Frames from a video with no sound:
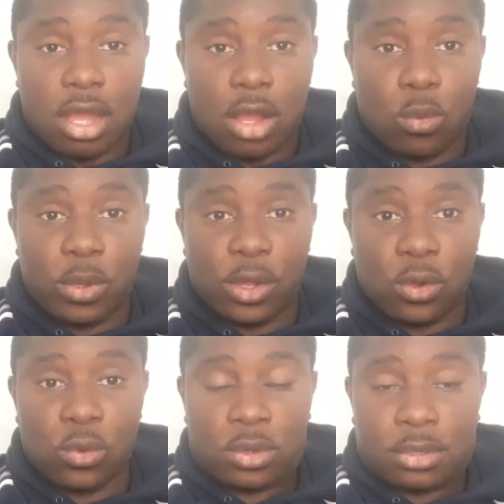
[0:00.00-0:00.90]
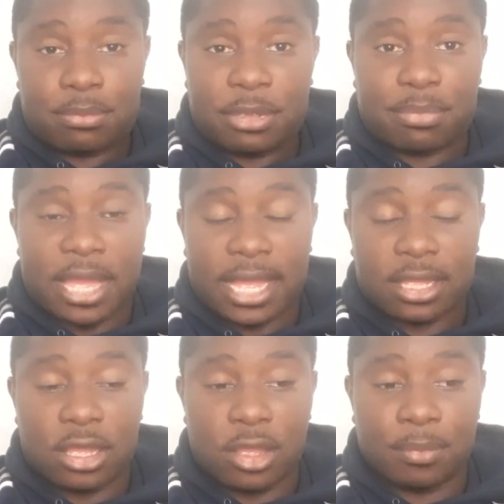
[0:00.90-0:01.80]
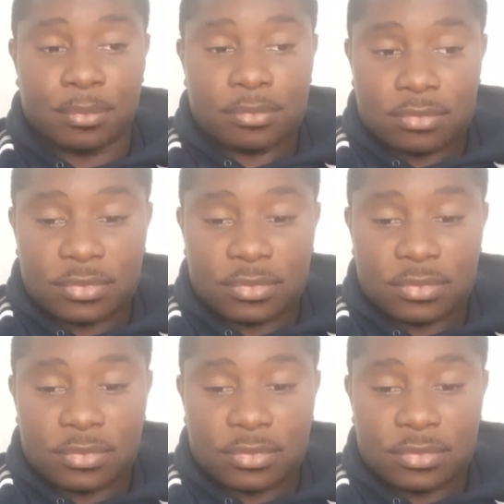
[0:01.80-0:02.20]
I will be back for